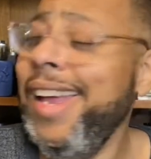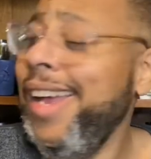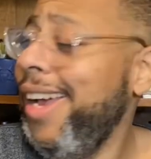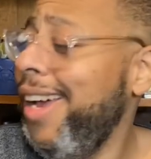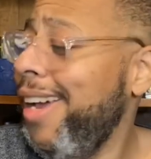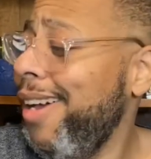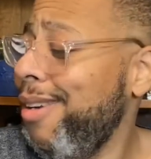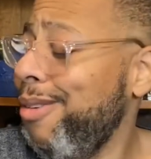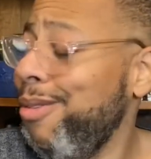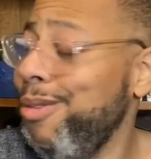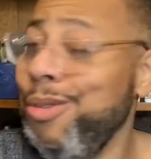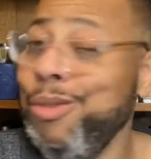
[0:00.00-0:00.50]

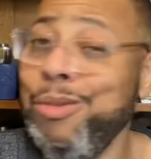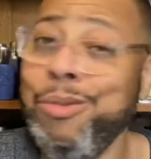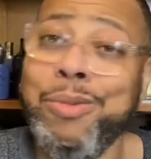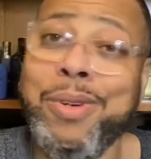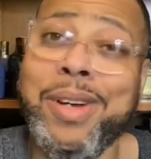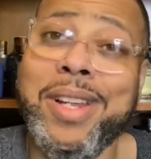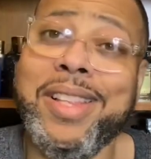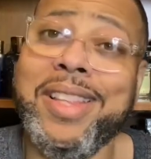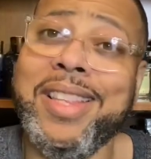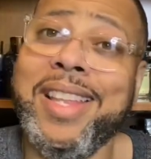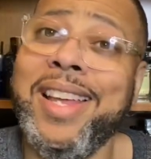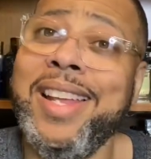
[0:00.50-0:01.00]
I don't know
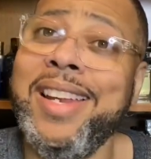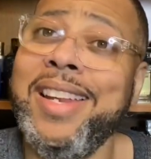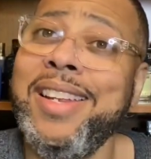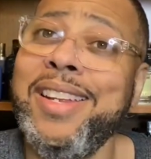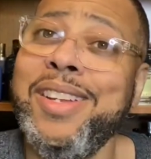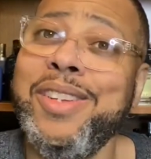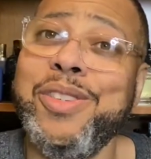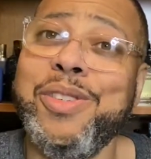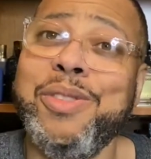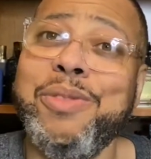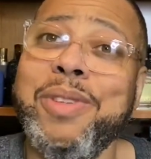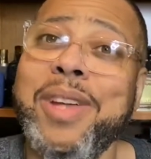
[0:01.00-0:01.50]
what that
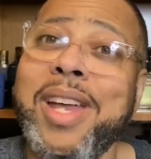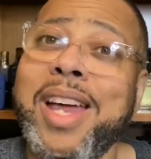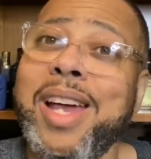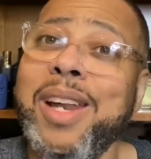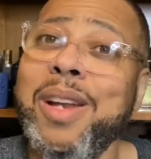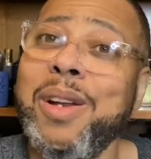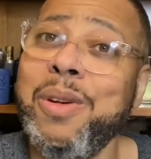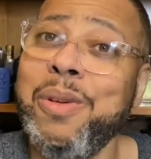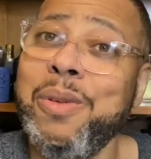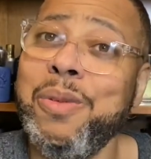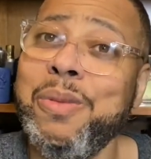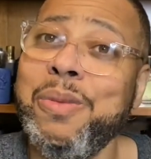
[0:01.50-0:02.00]
is you got
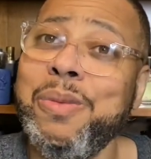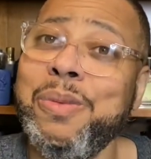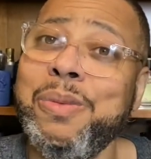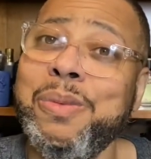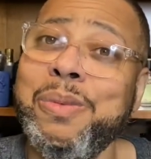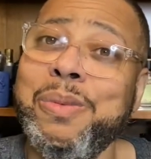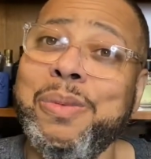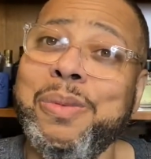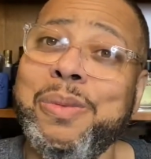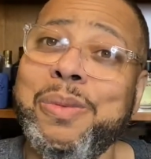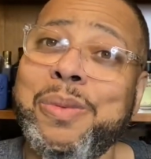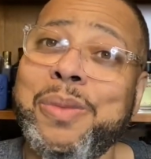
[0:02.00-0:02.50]
on,
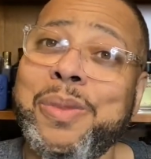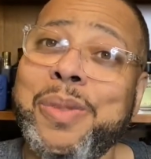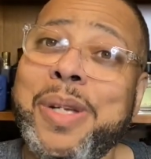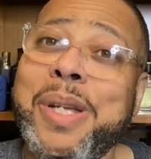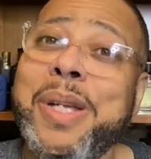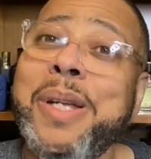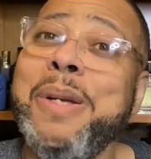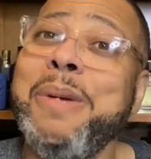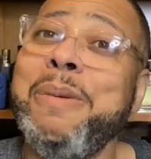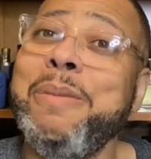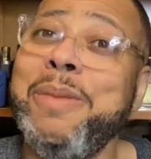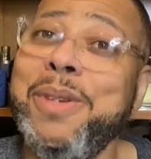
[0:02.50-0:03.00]

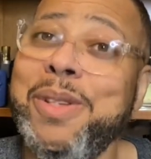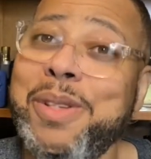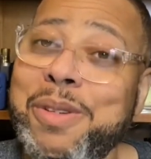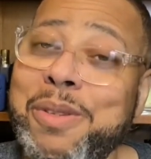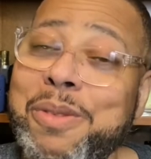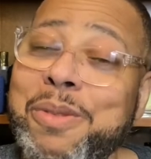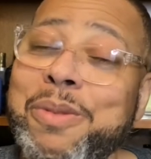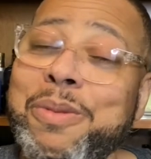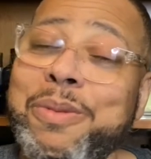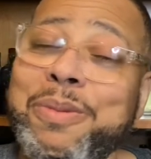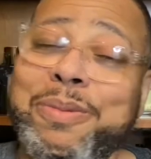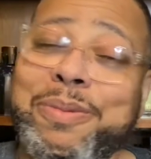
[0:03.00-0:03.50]
but
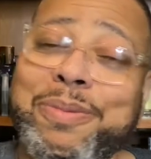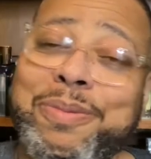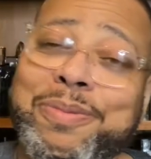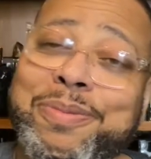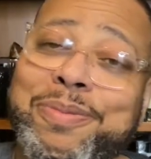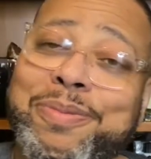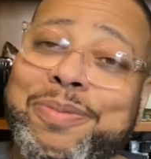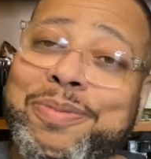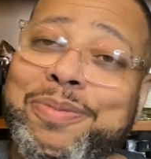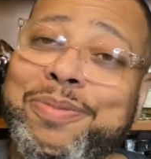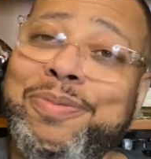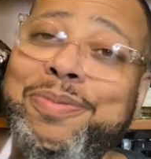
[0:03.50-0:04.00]
you,
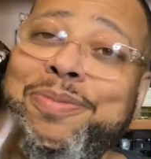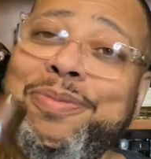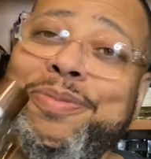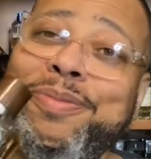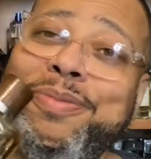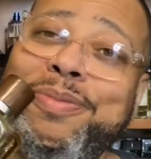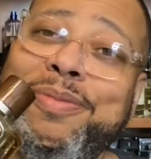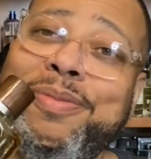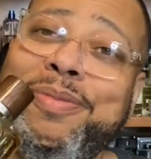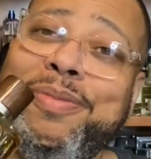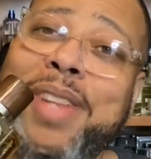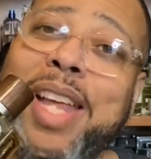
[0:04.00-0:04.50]

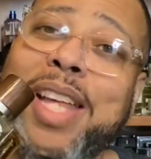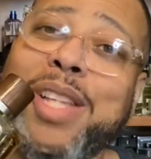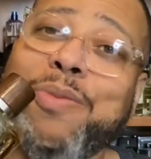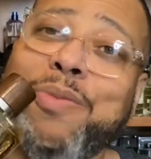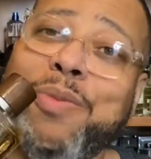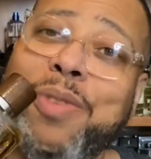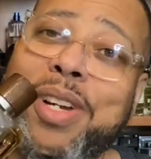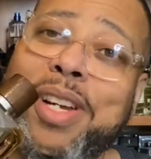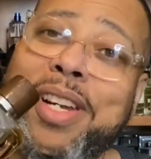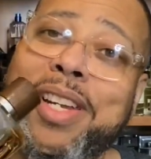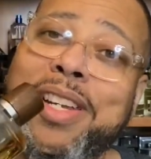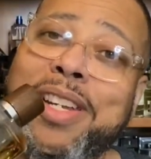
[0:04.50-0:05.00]
that's
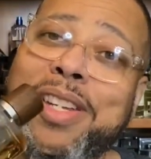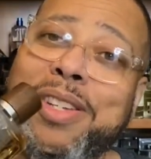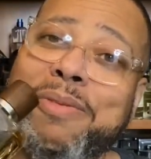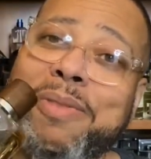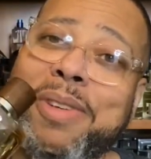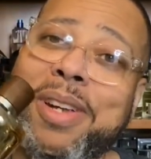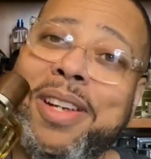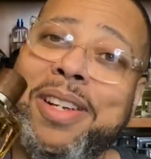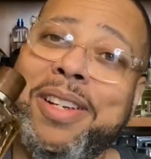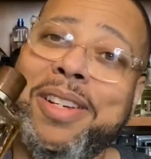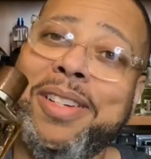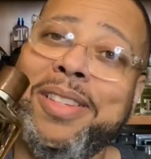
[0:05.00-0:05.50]
one of these
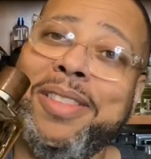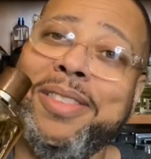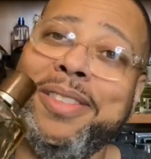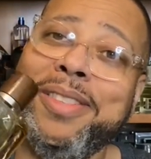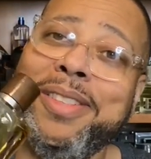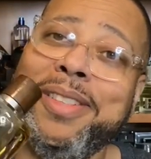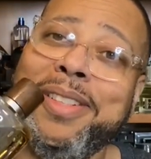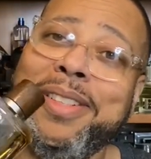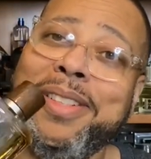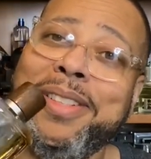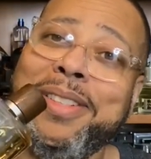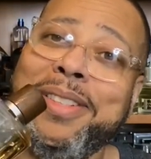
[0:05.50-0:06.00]
right here.
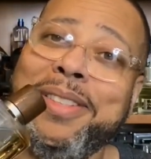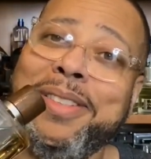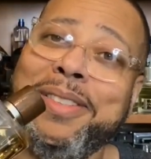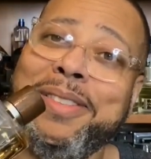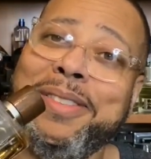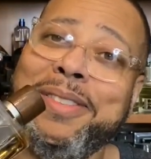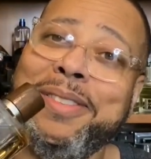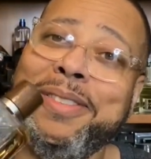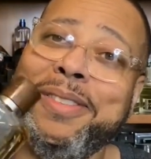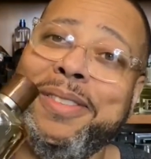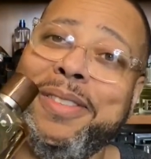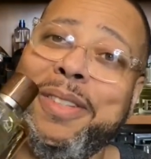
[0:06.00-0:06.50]

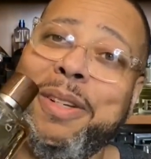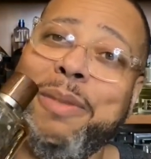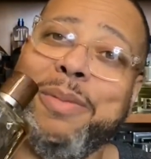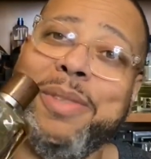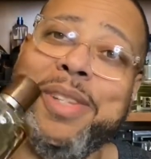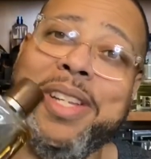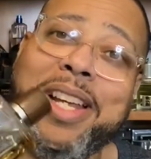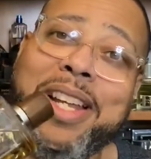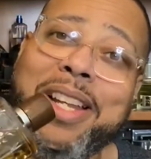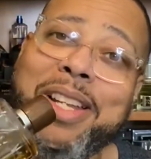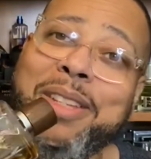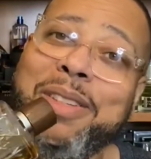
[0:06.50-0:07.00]
I'm
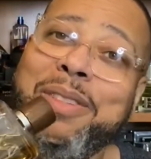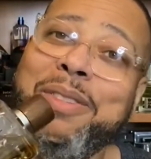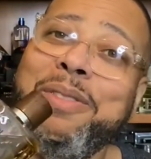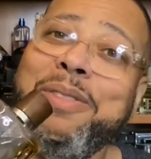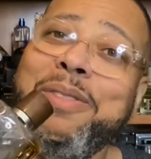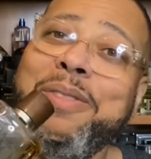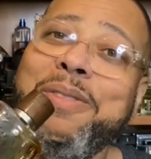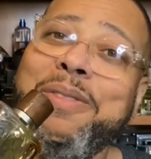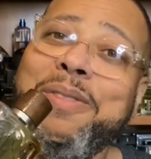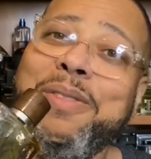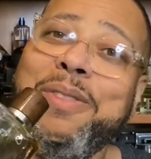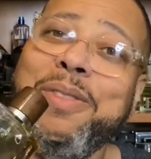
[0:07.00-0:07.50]
telling you,
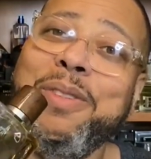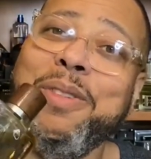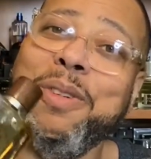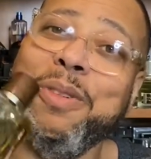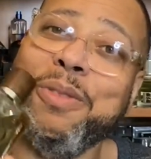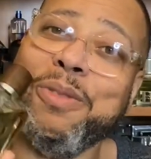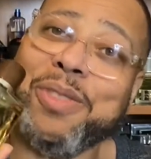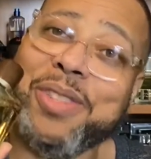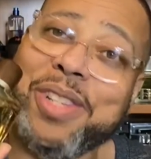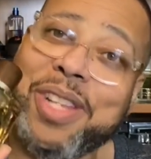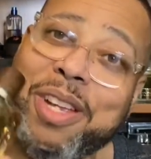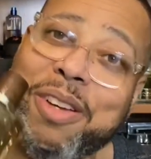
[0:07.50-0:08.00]
you're
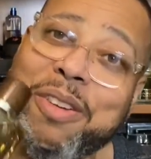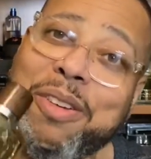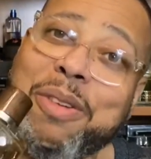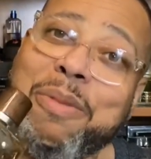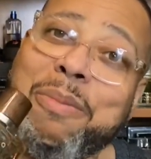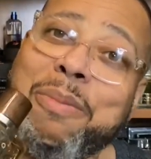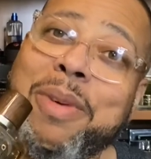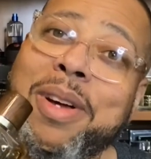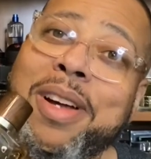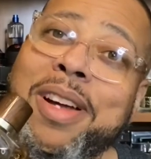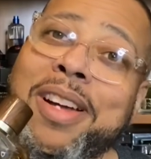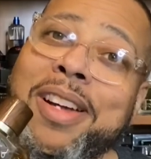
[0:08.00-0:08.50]
gonna stay on the
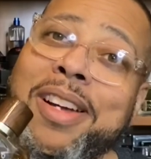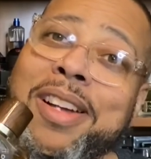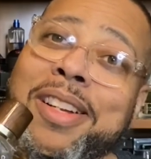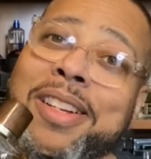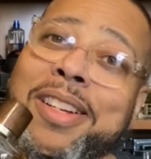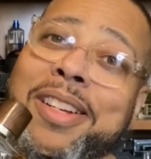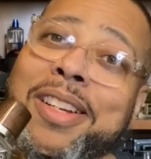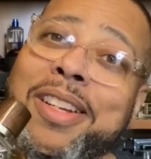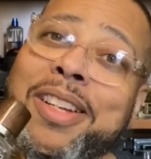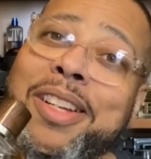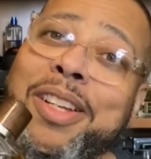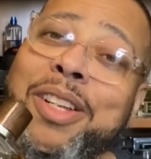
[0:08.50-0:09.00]
mind,
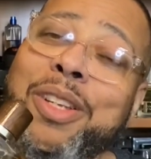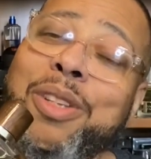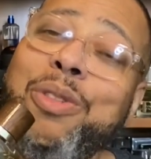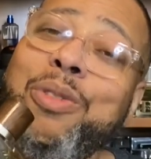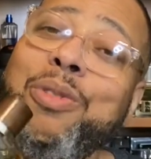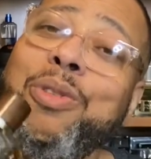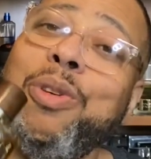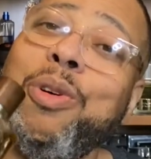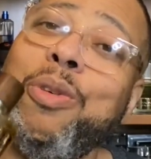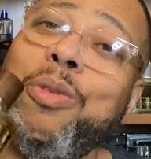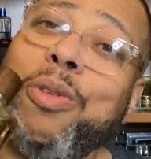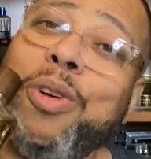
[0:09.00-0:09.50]

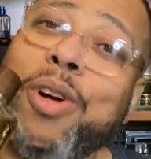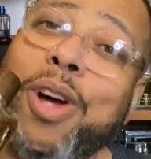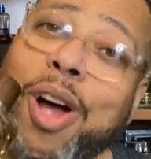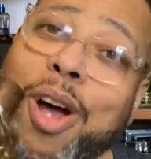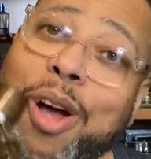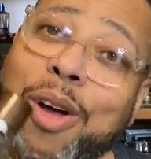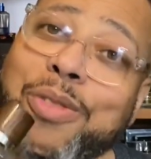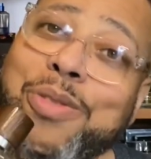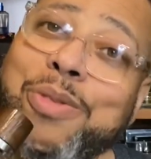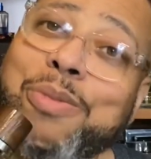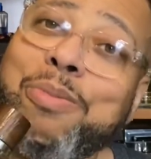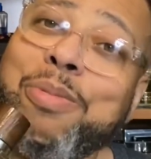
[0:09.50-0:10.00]
you're gonna
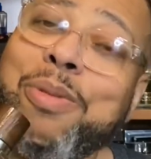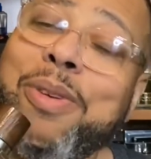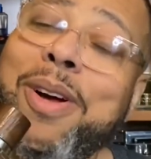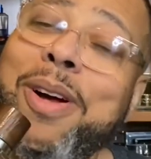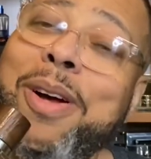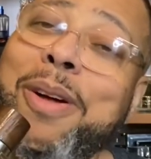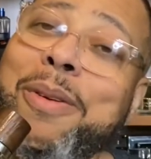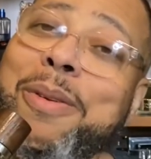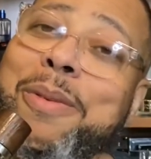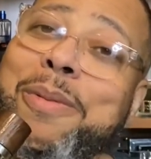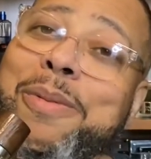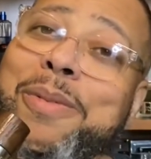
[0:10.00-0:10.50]
cause some
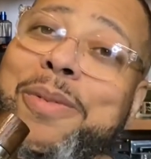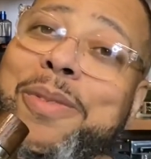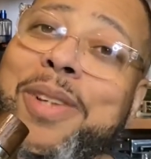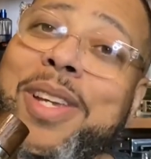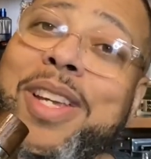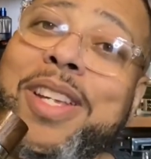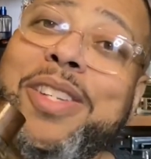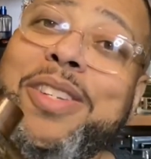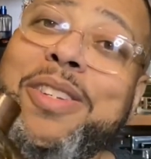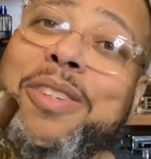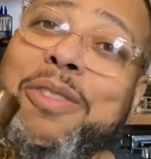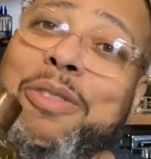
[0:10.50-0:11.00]
problems,
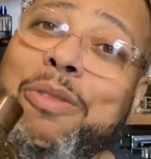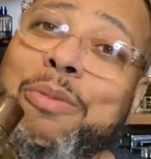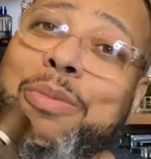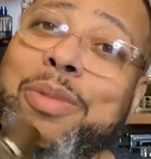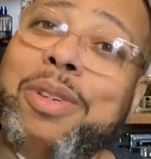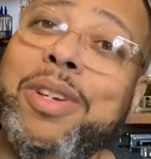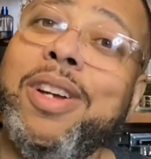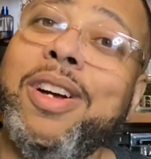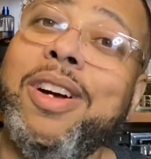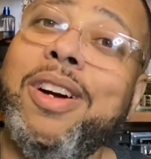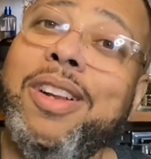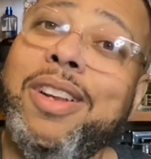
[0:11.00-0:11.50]
and she's gonna be
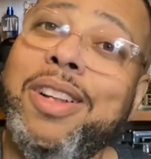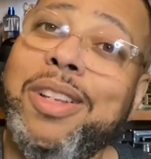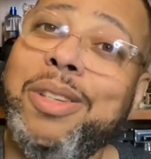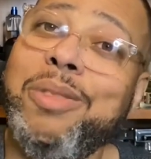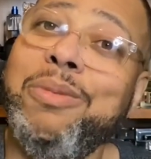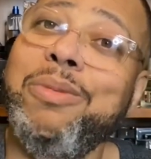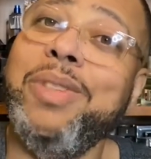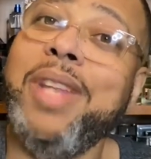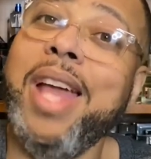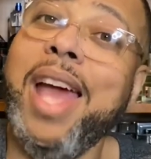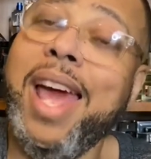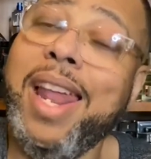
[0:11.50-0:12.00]
calling you
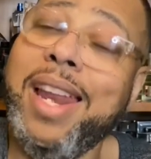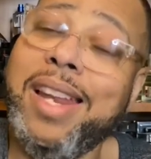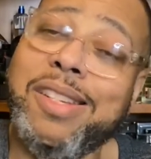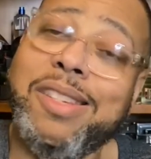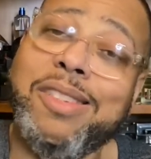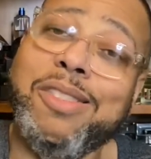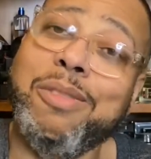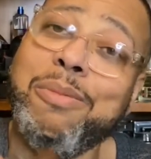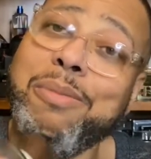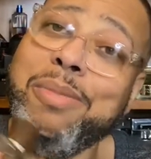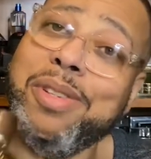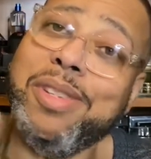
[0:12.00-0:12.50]
daddy. She's
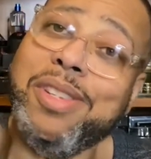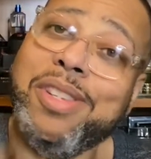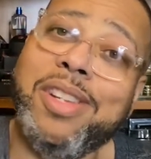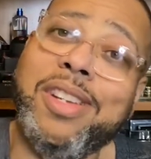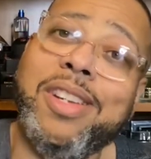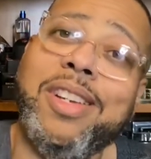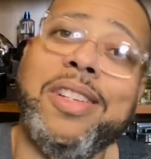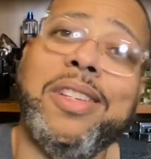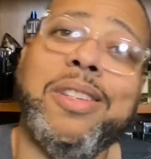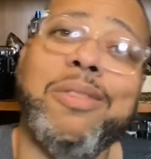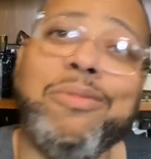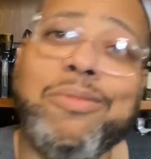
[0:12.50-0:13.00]
gonna be
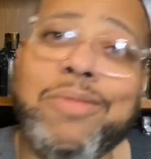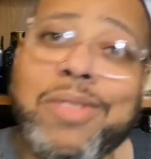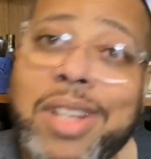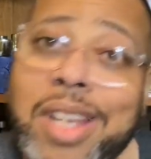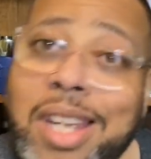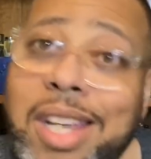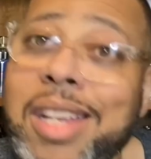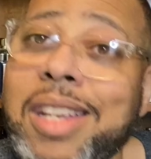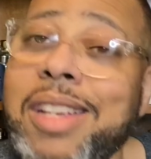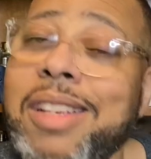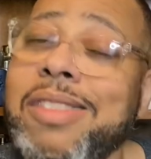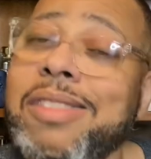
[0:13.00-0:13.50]
saying your
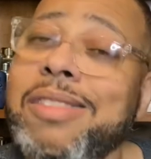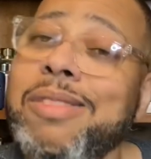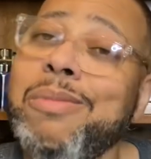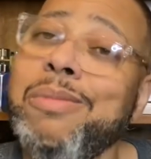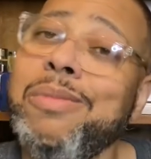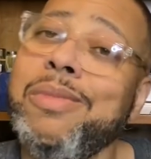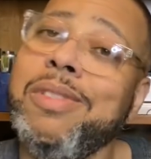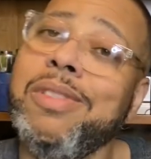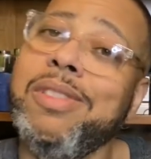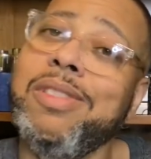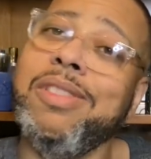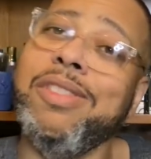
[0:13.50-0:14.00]
name,
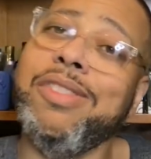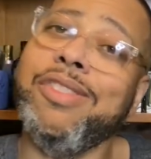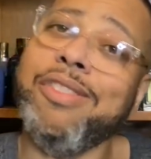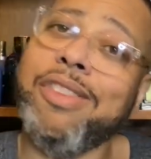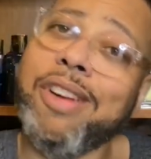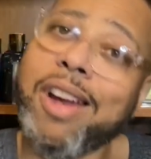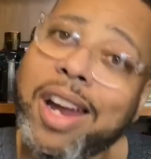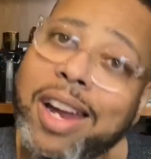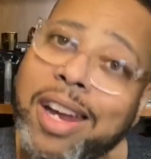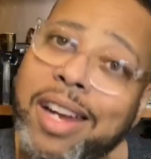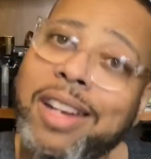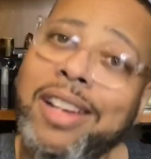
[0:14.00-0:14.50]

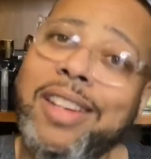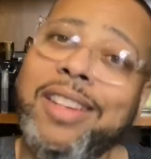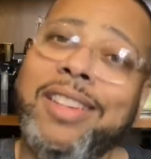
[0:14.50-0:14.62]
Trey.